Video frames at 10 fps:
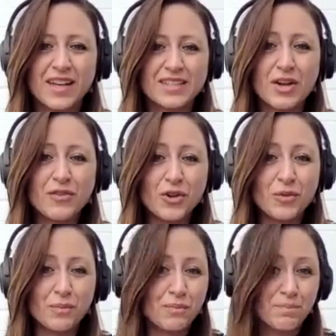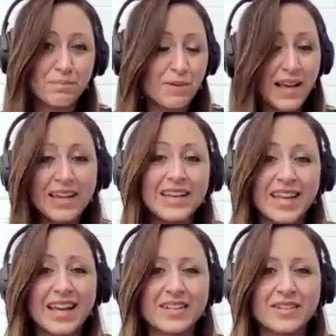So I've got to plan it
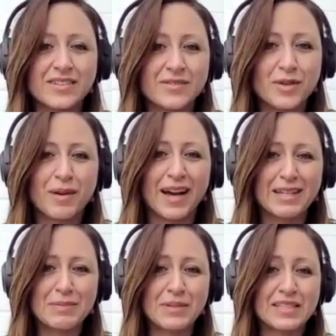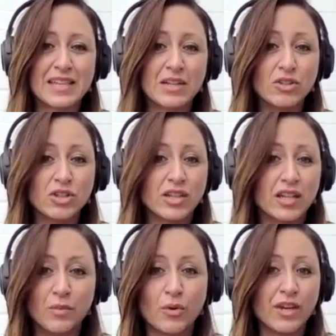ahead with my husband and say, look,
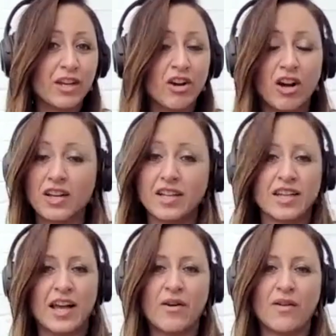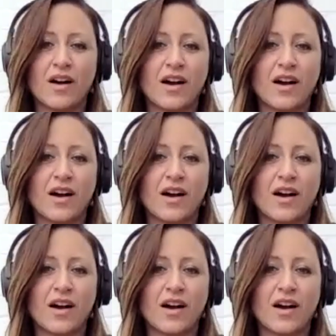in the morning I need an hour.